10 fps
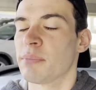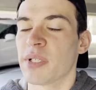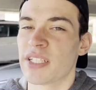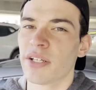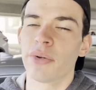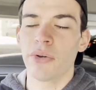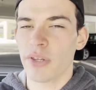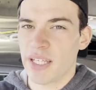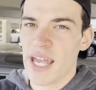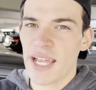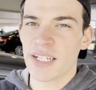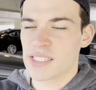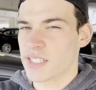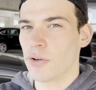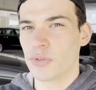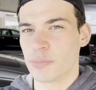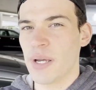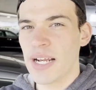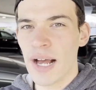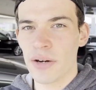material the can itself was
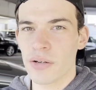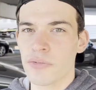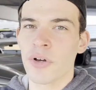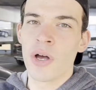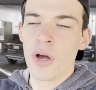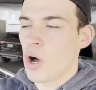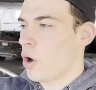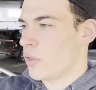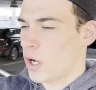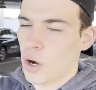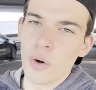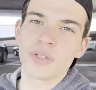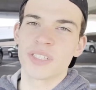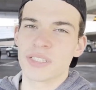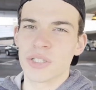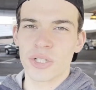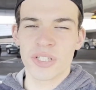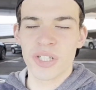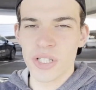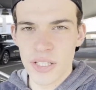made out of, all the hoses
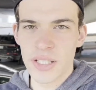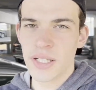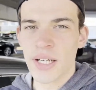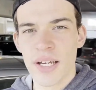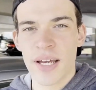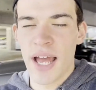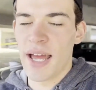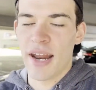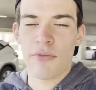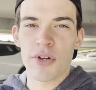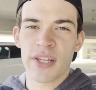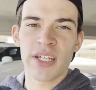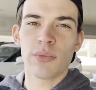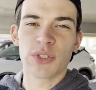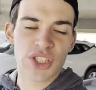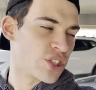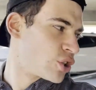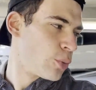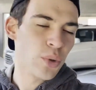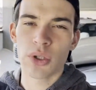looked good, and everything was just
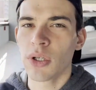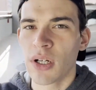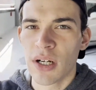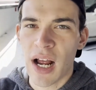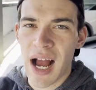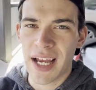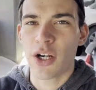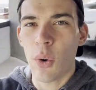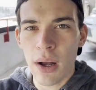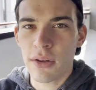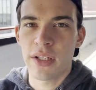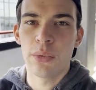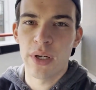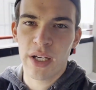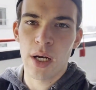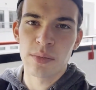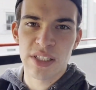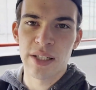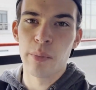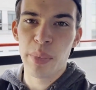super high quality when it comes
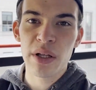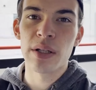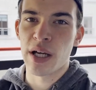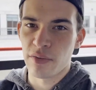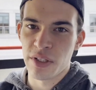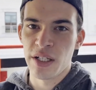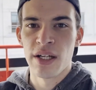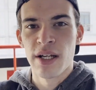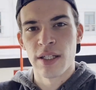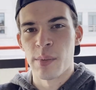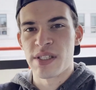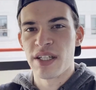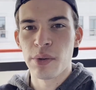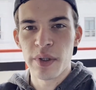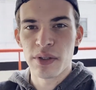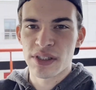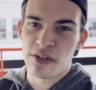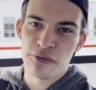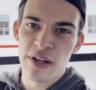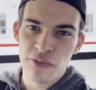to the build of it. The materials, the
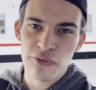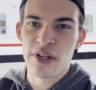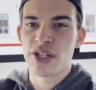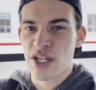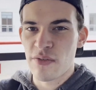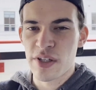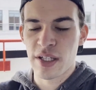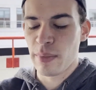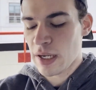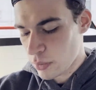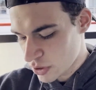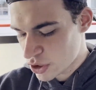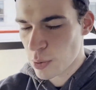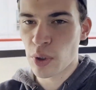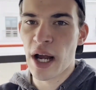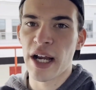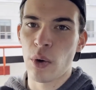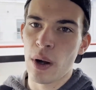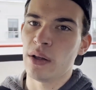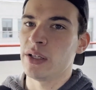fit and finish, everything about it was super high
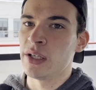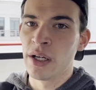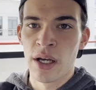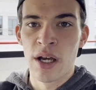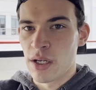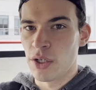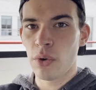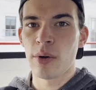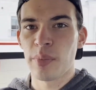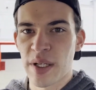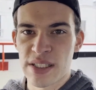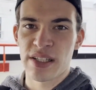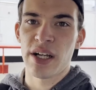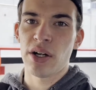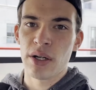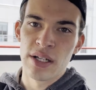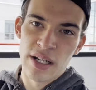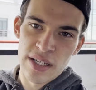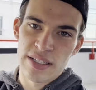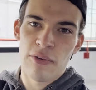quality. No complaints there.
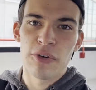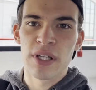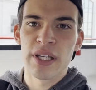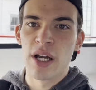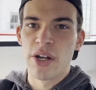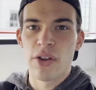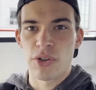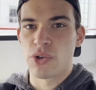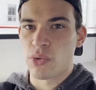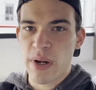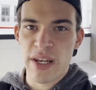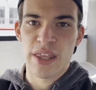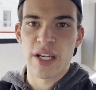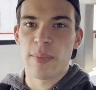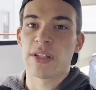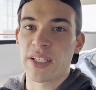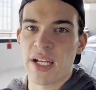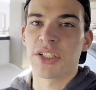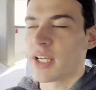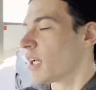Definitely another great thing about the
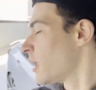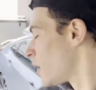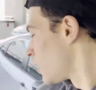catch can.